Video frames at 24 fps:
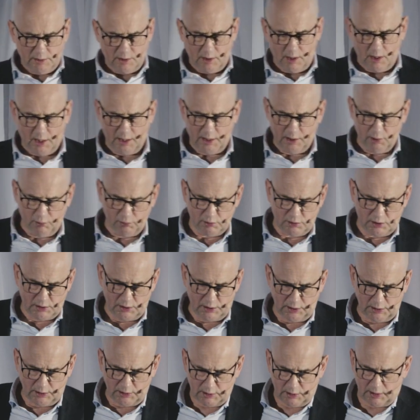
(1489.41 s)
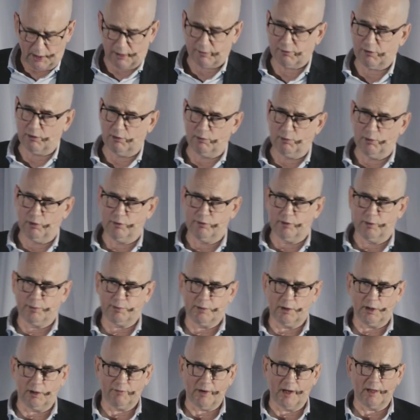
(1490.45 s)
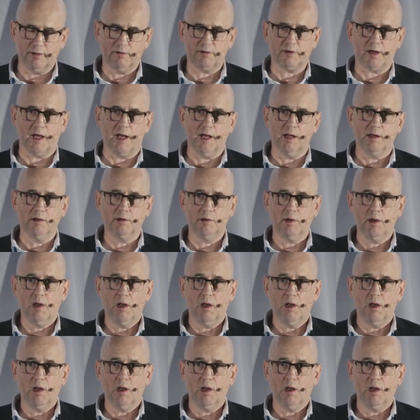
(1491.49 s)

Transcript: IoT as you move up the advanced scale.